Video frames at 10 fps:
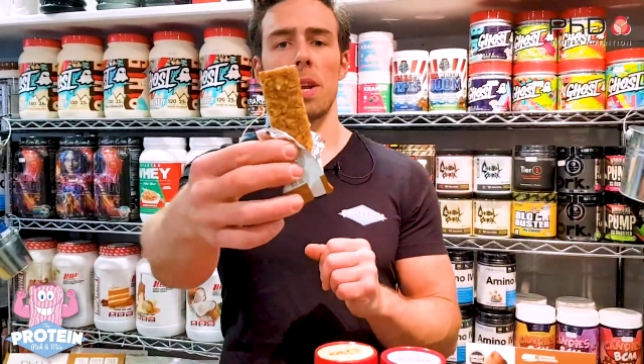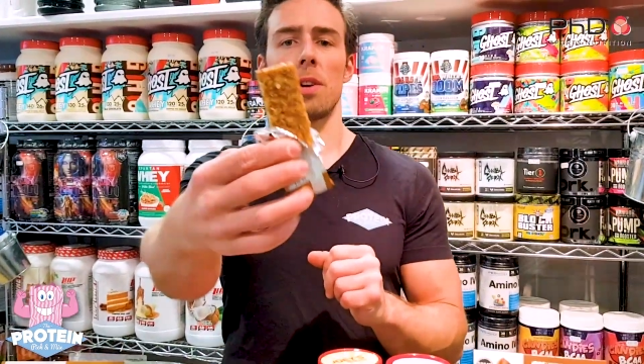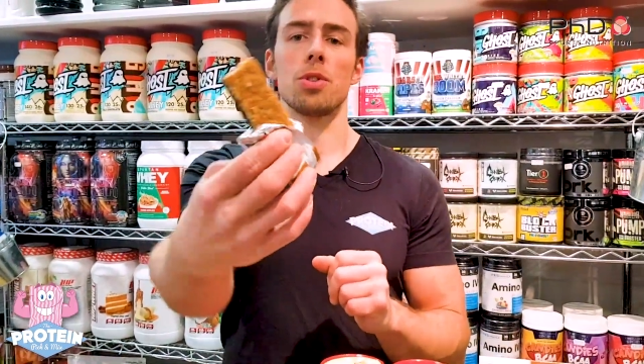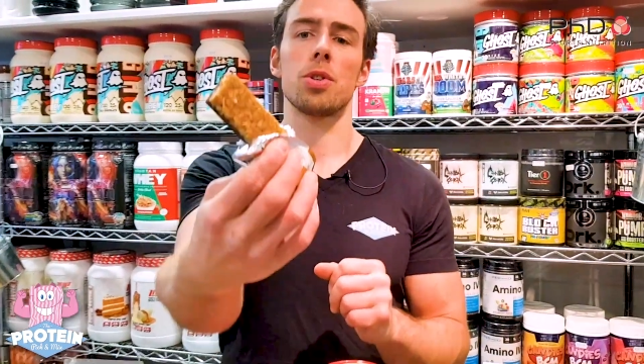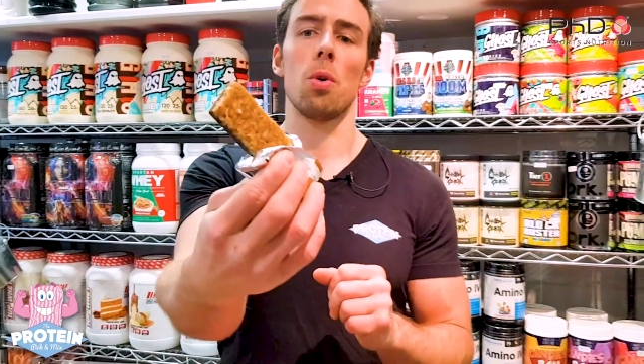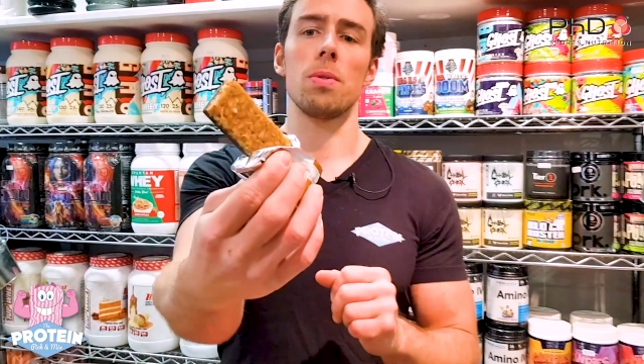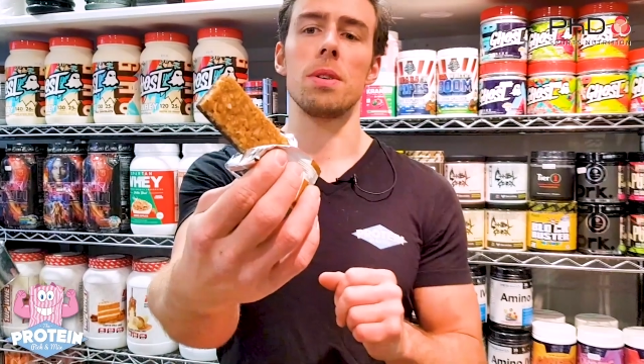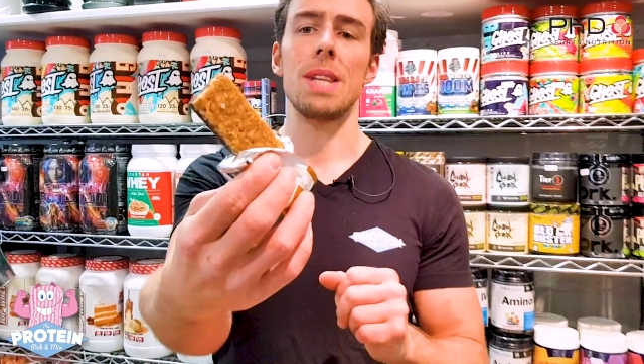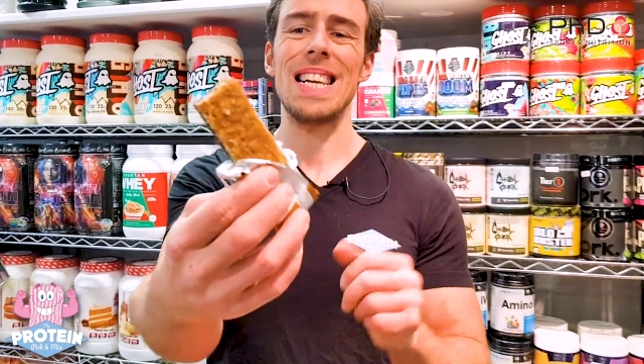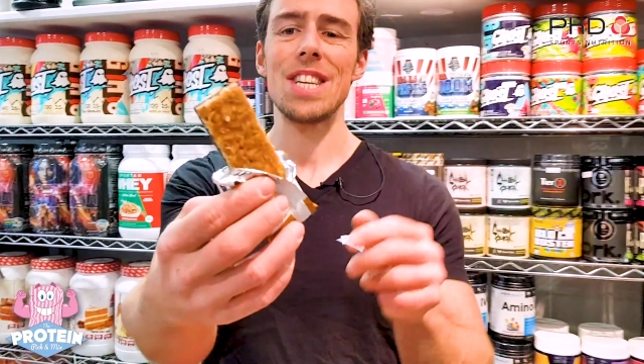That looks golden and
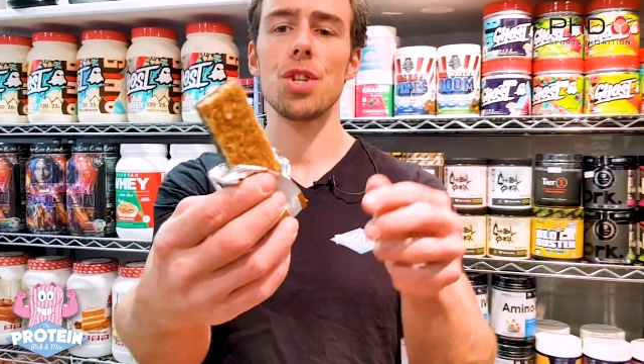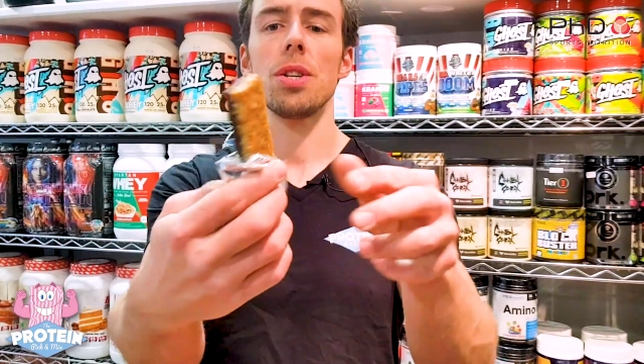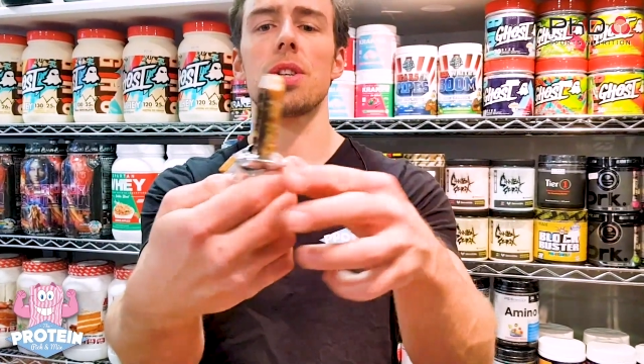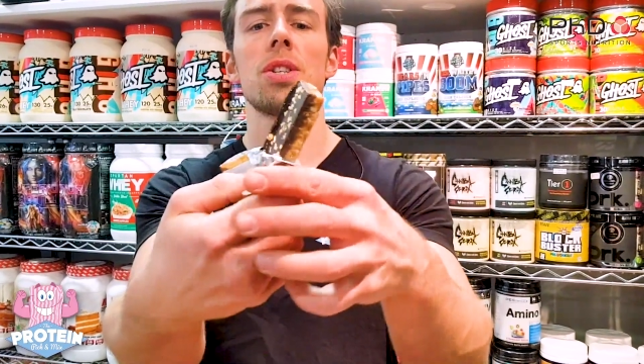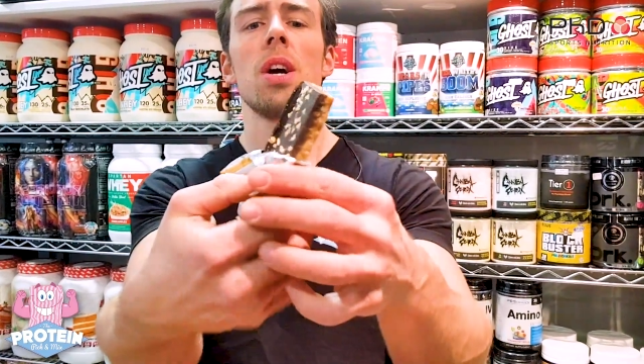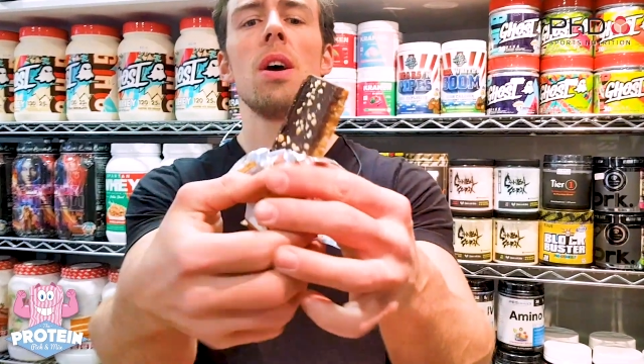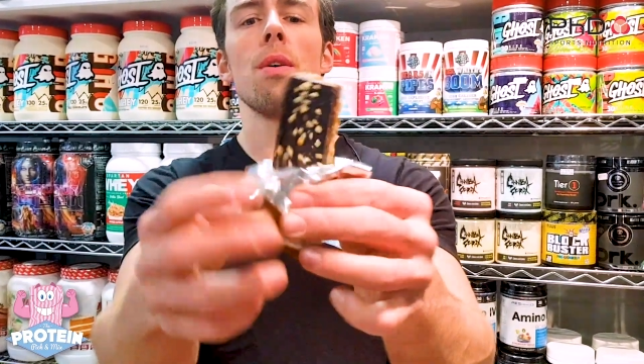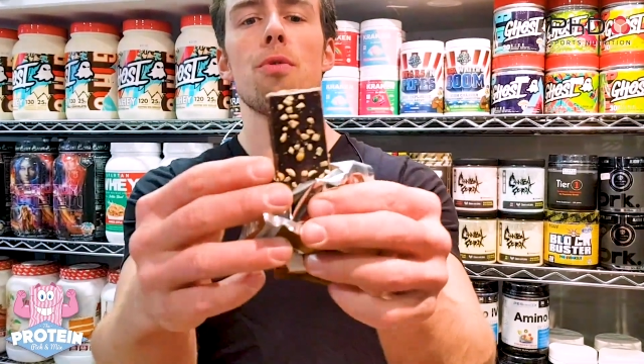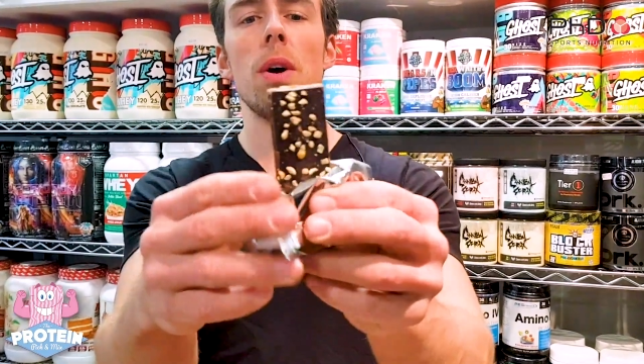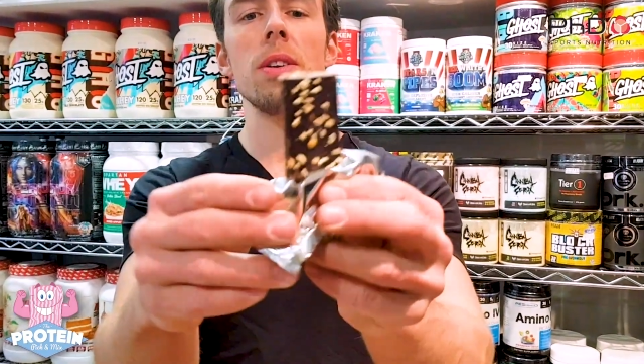delicious.
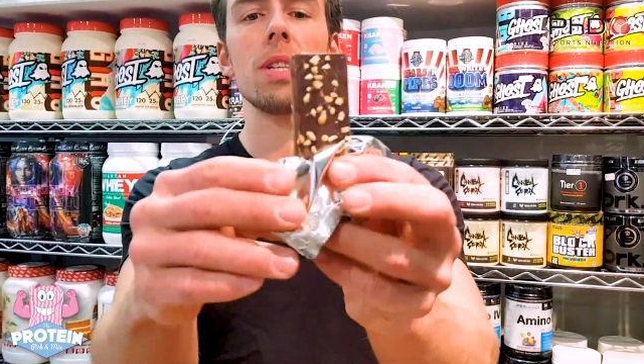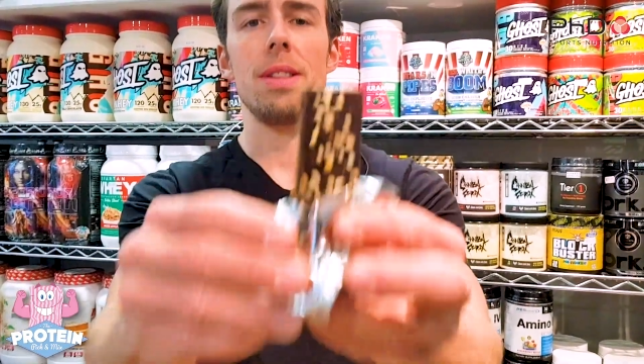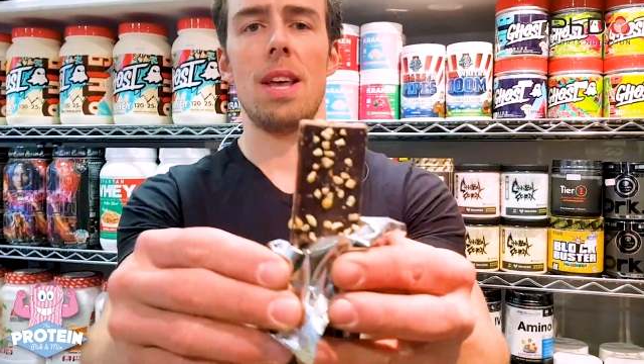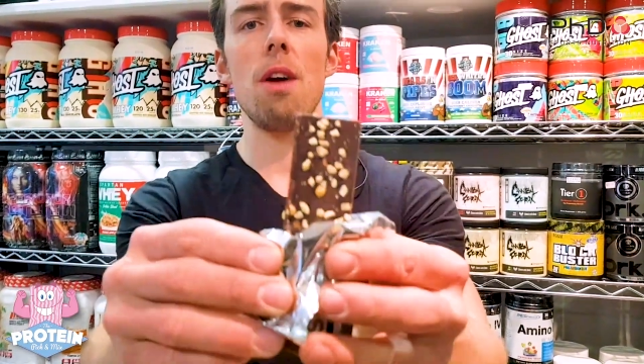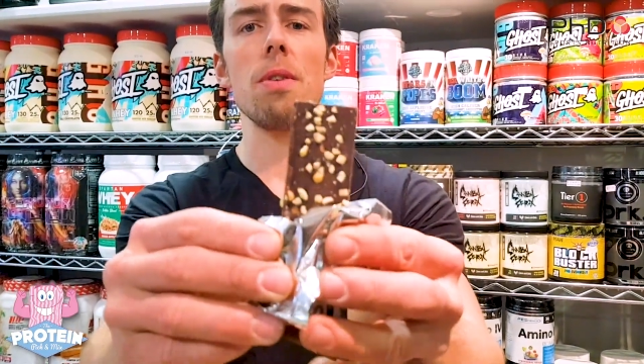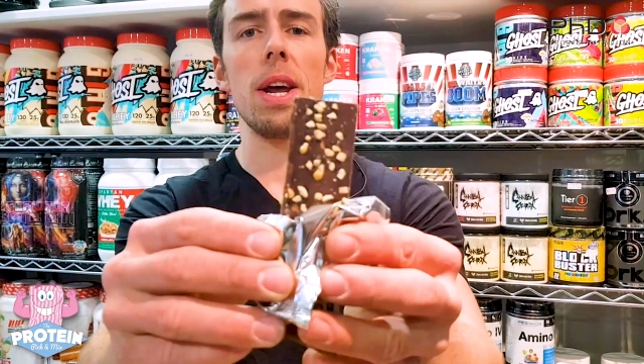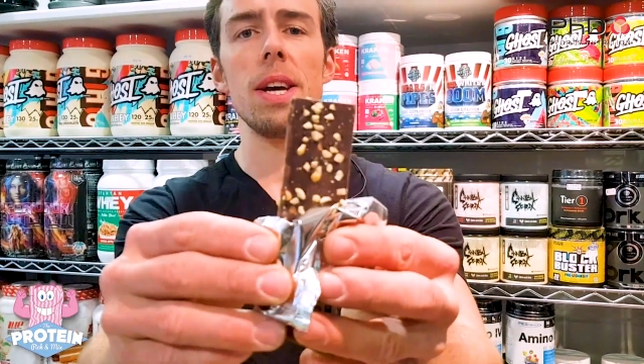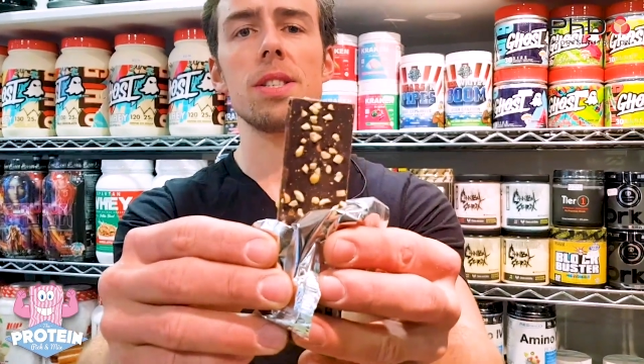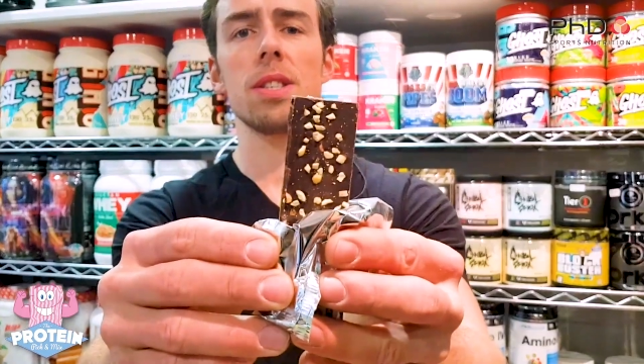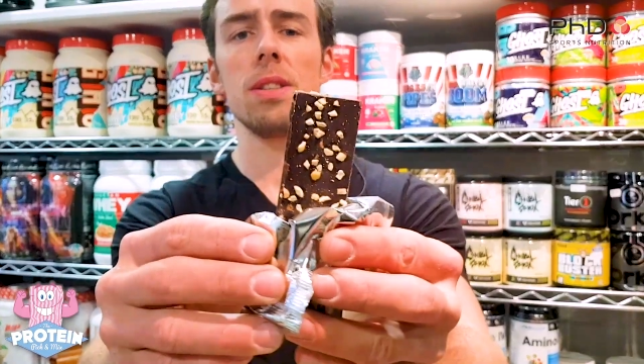Front, there it
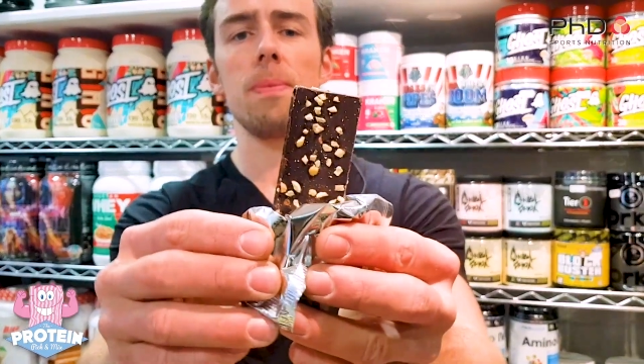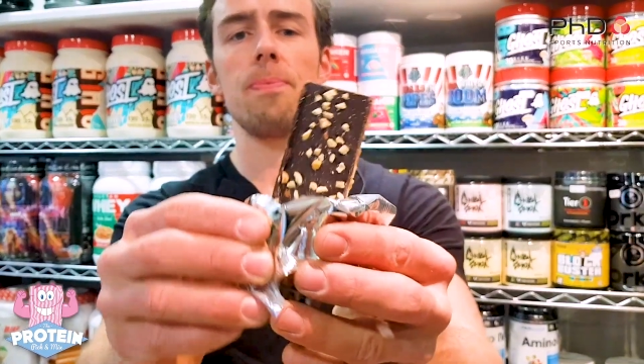is.